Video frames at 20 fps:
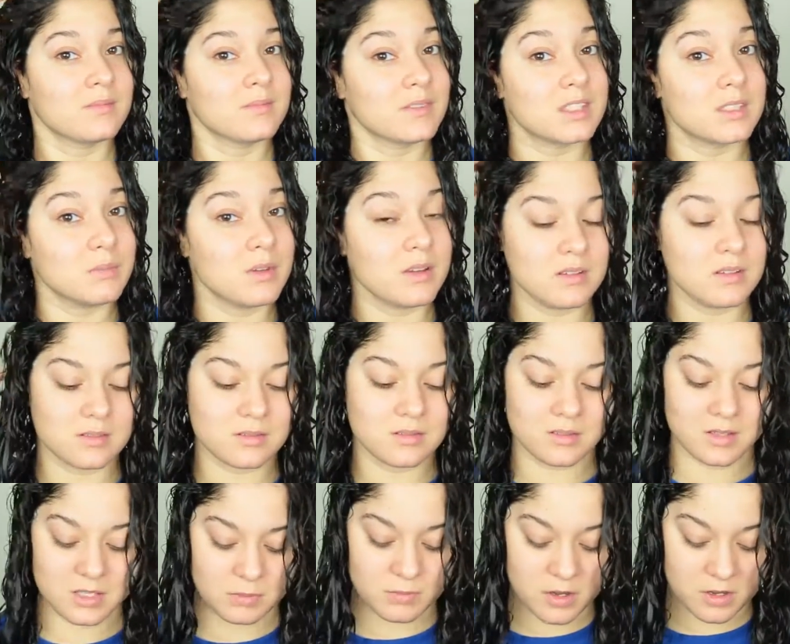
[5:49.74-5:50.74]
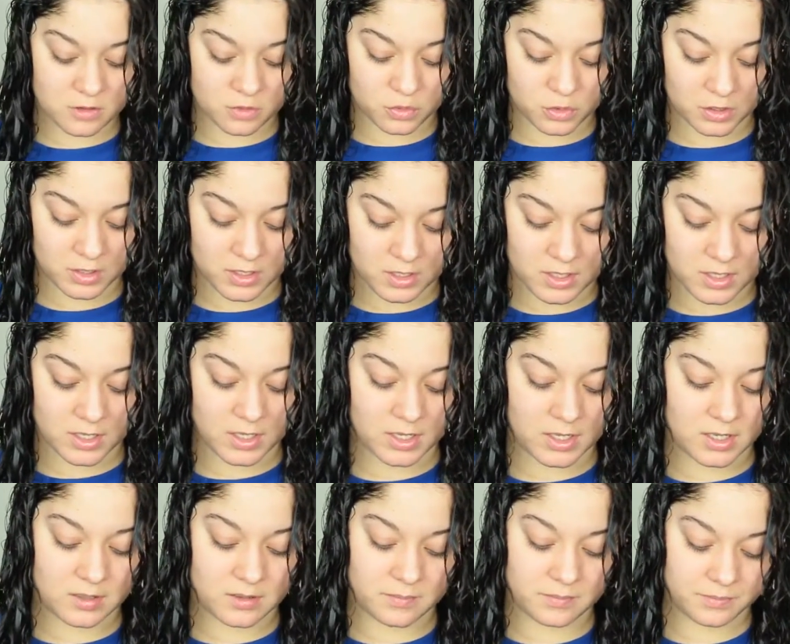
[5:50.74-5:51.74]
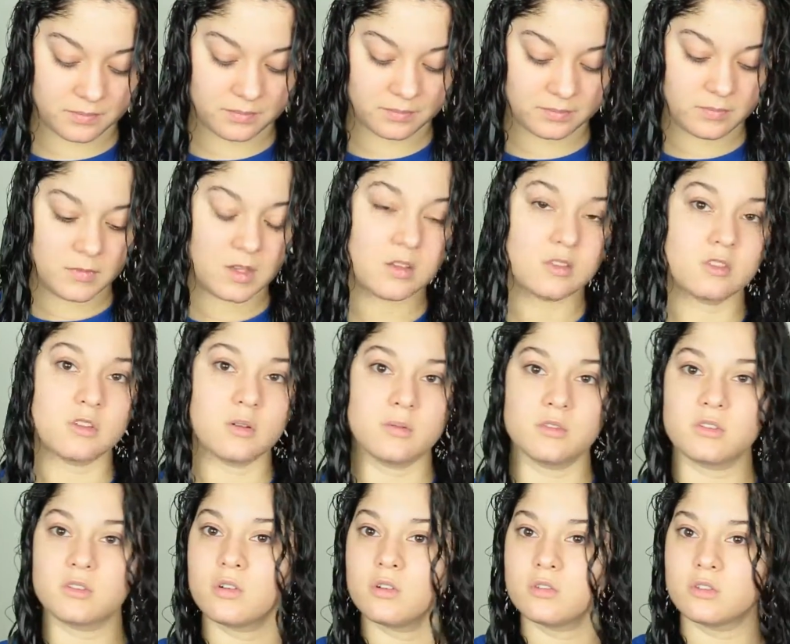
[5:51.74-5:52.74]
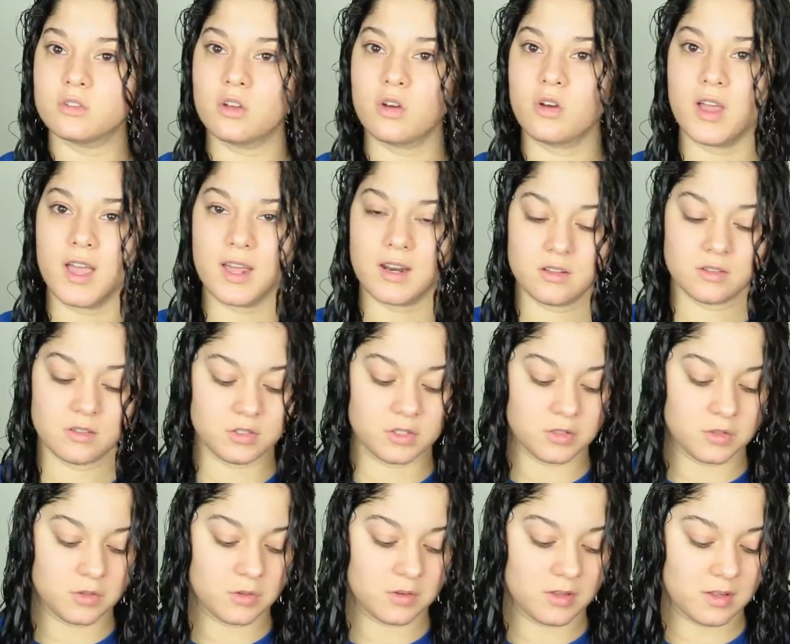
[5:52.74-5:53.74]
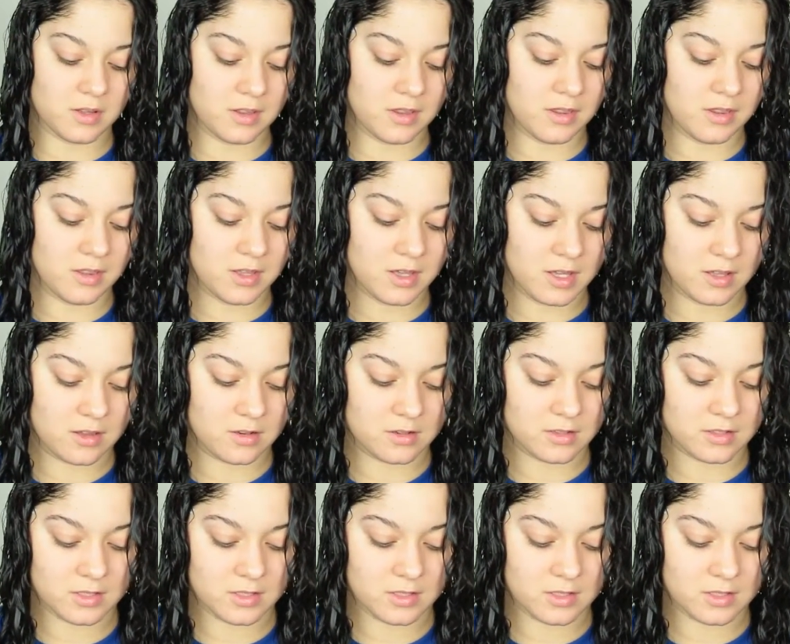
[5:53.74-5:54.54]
smells really good. So I'm just going to go ahead and do the other